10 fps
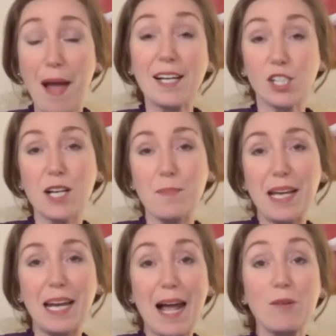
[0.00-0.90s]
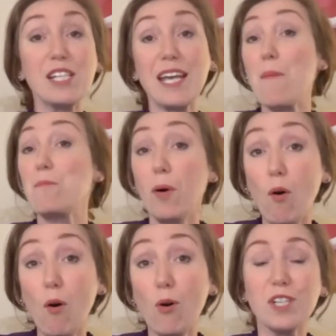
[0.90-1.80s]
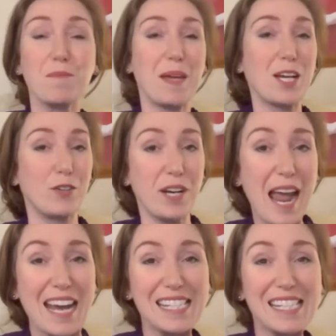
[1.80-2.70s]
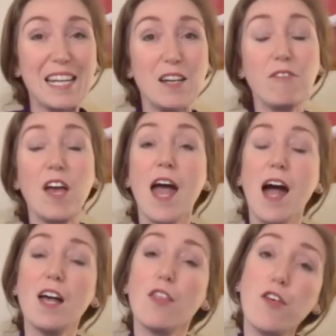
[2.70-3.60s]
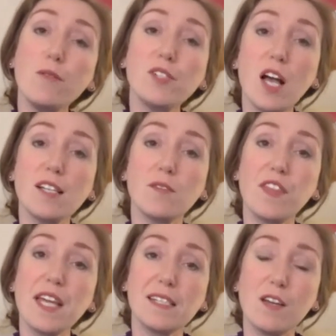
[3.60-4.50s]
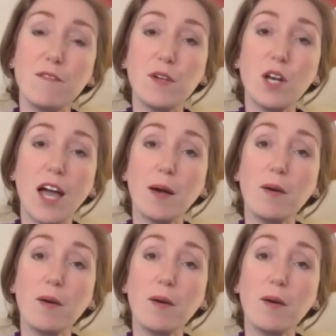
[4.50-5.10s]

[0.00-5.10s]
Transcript: actually being allowed to get bored and be creative. Those kinds of things, if you like,